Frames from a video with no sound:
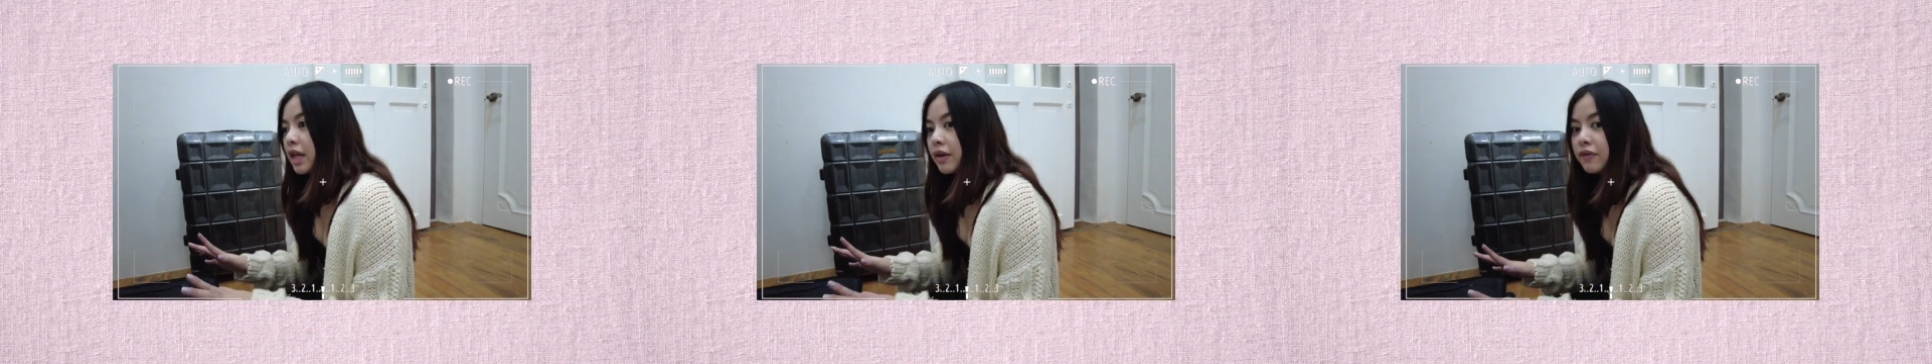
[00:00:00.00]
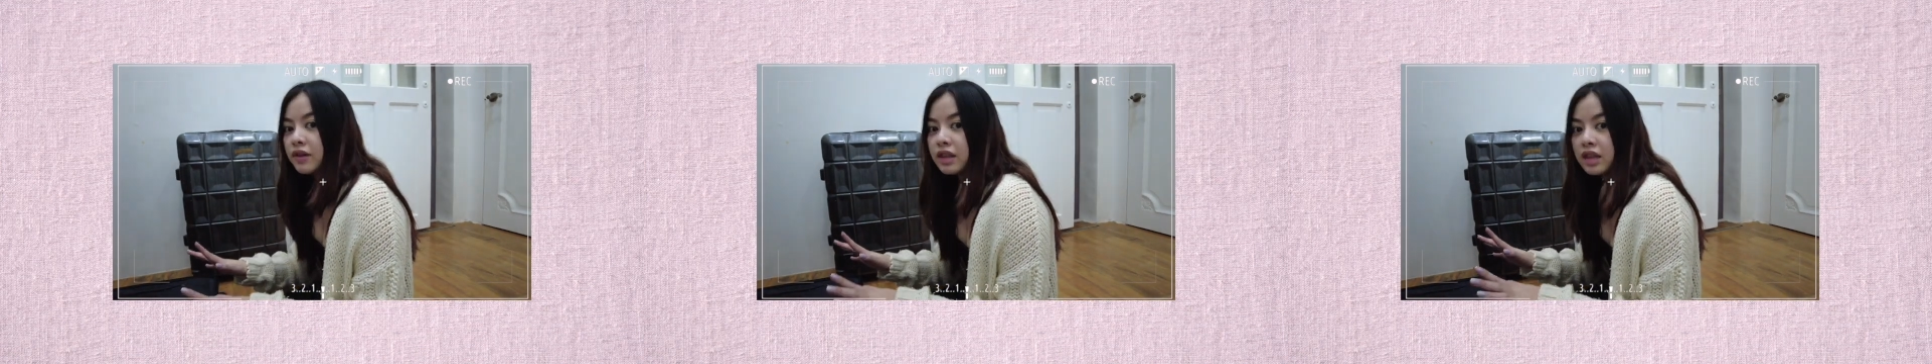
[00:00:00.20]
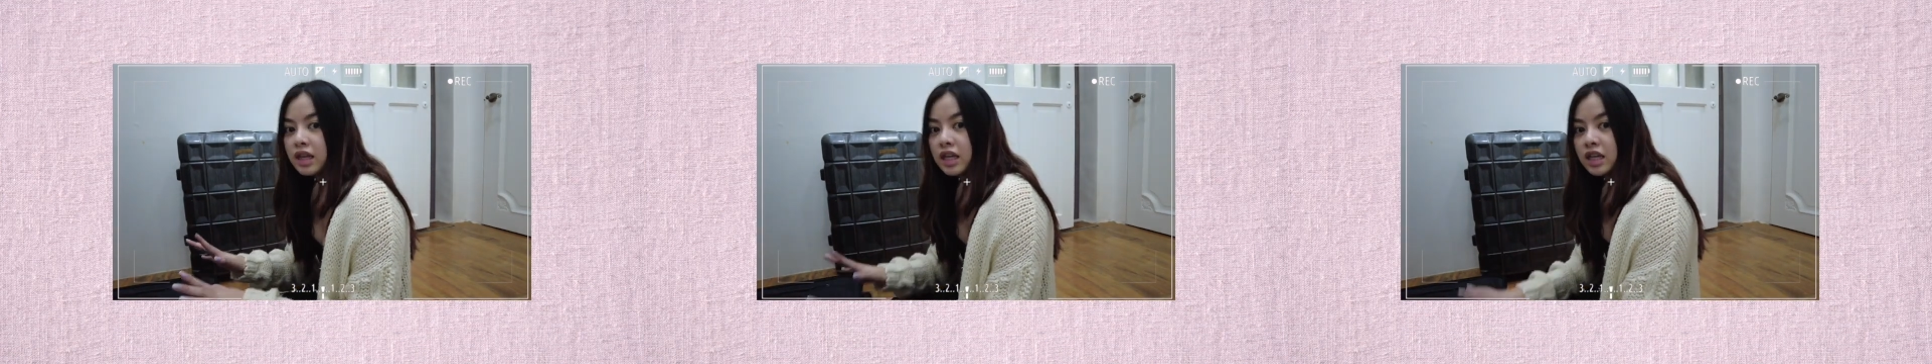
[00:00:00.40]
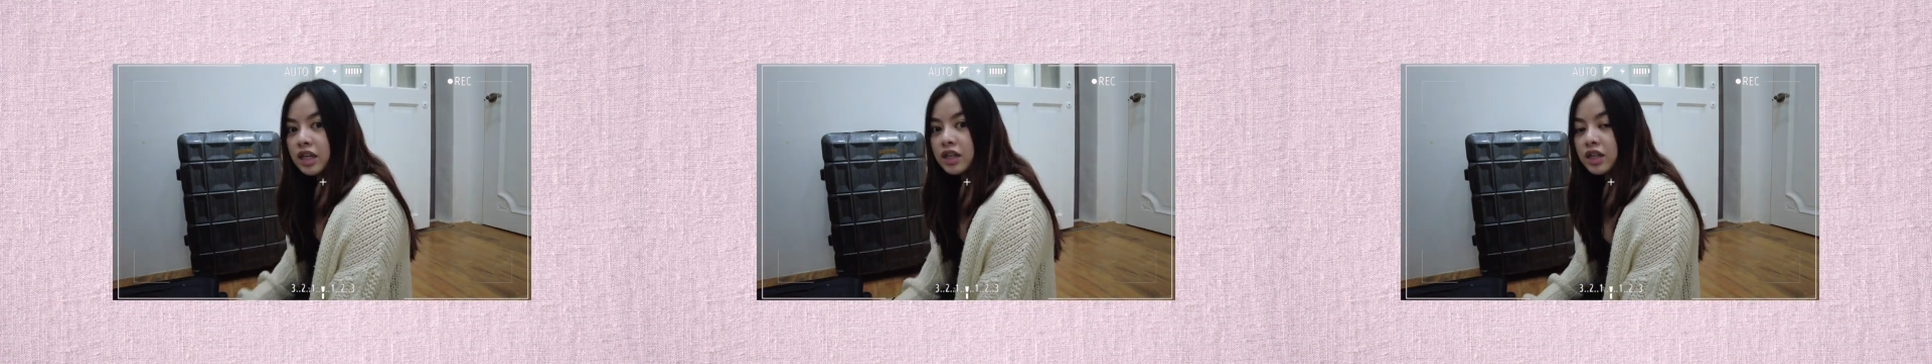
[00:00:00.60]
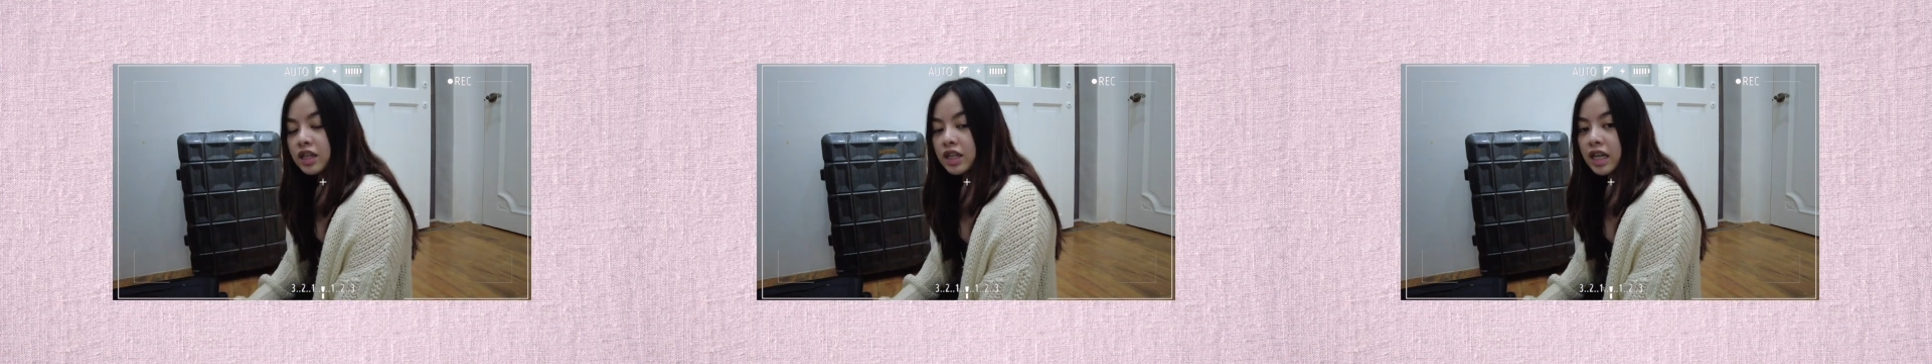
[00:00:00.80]
everything
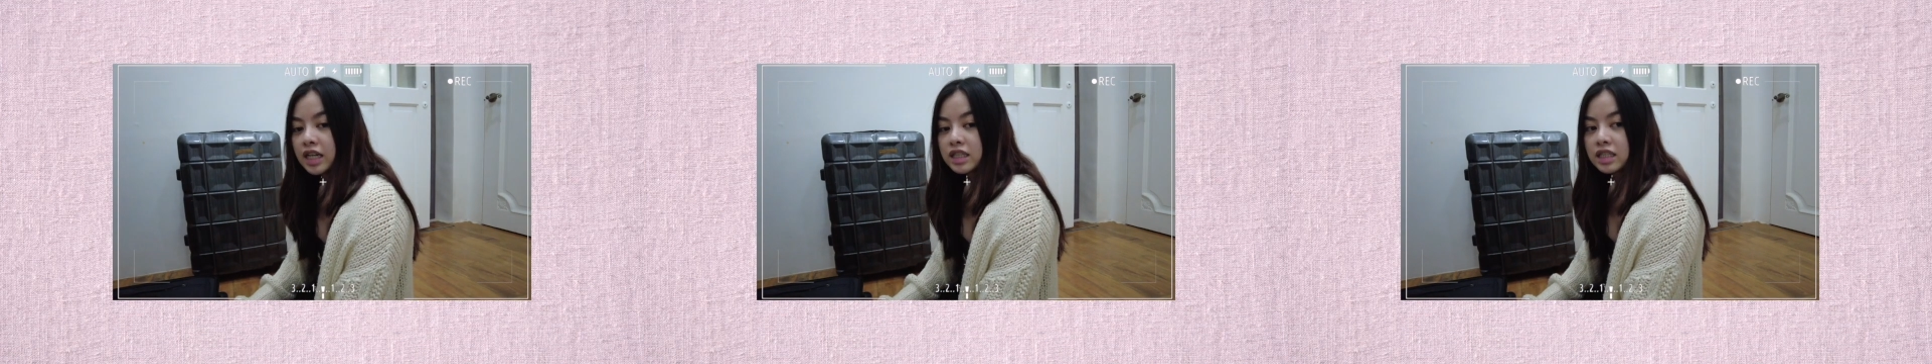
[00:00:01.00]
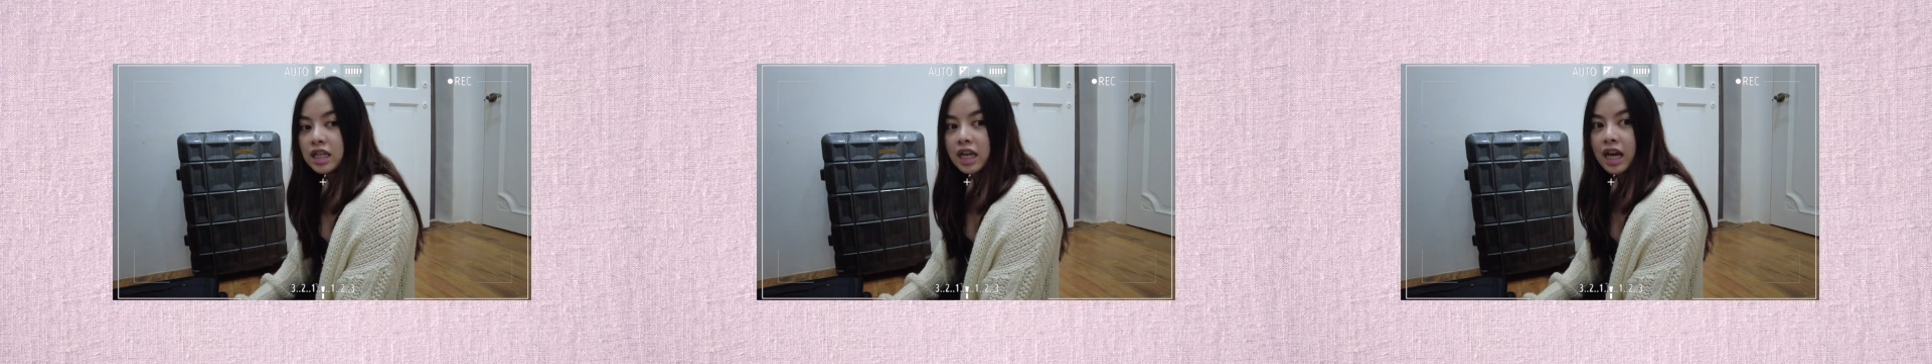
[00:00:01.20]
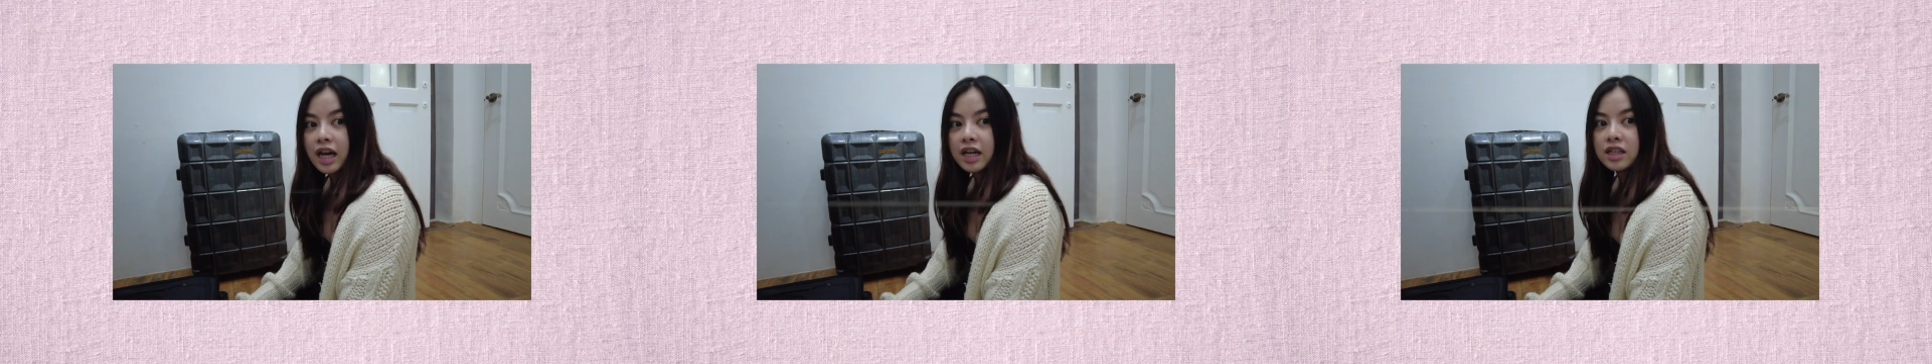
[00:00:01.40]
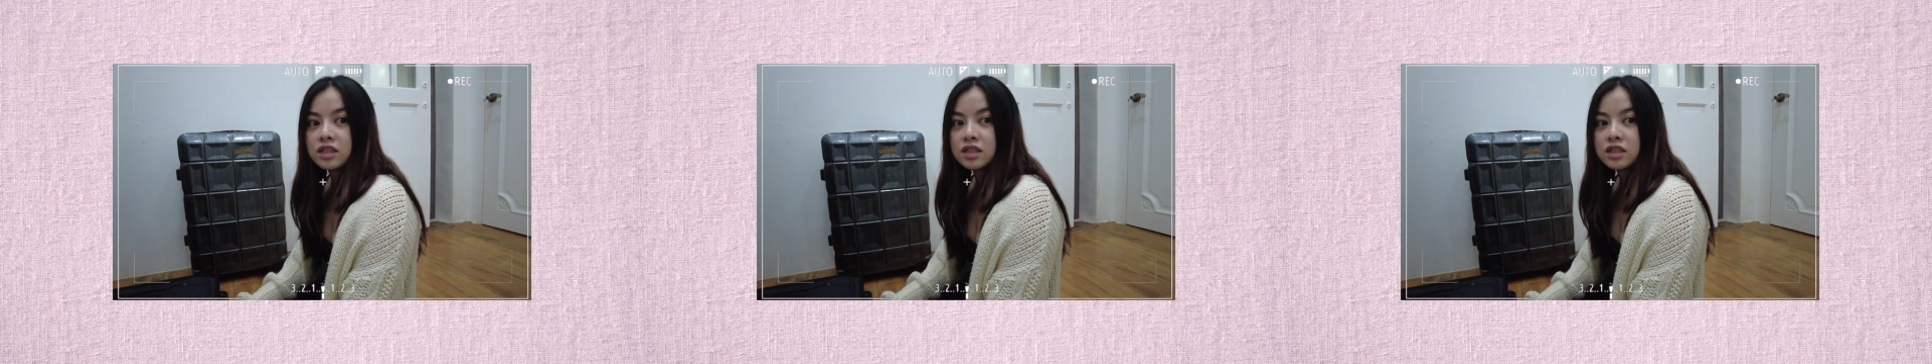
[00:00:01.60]
here na sa lahat,